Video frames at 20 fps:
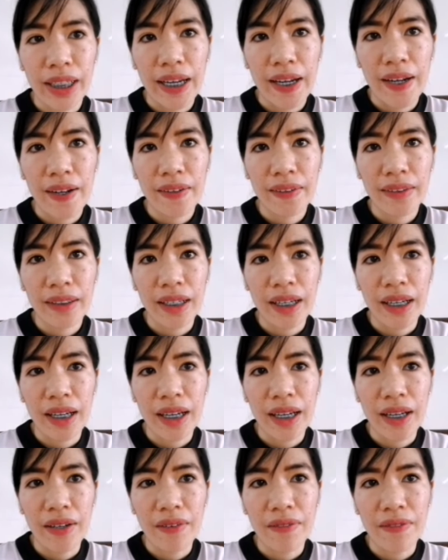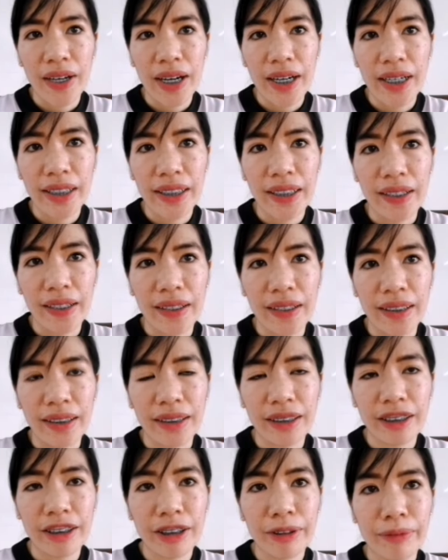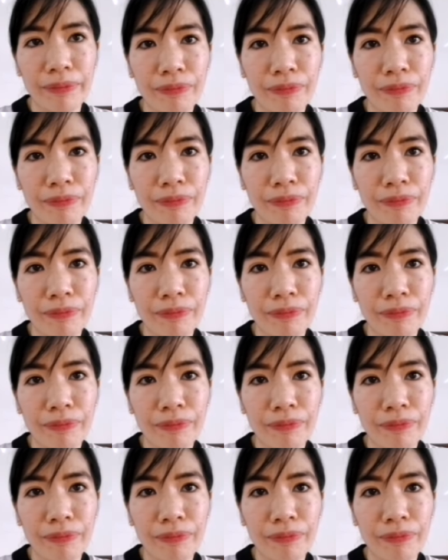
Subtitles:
Okay, very good.